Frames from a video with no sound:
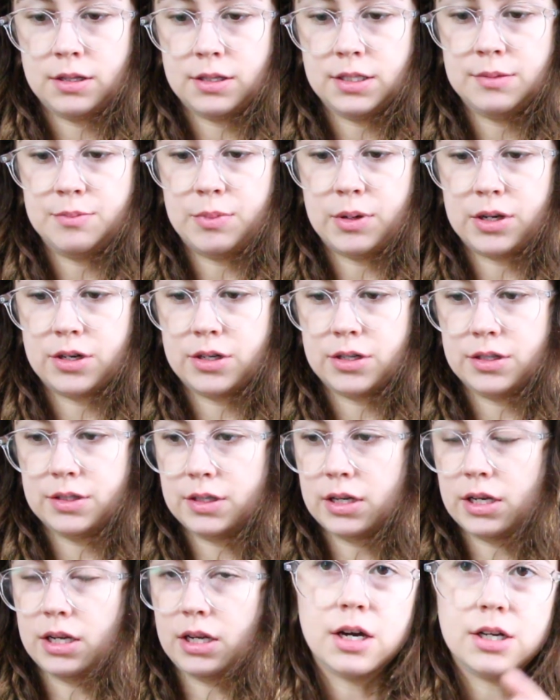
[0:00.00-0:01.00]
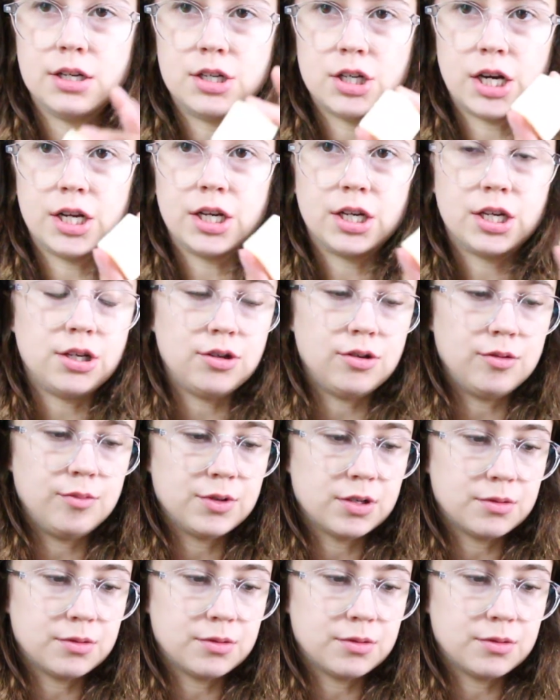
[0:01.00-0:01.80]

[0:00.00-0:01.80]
This butter is like a giant cube,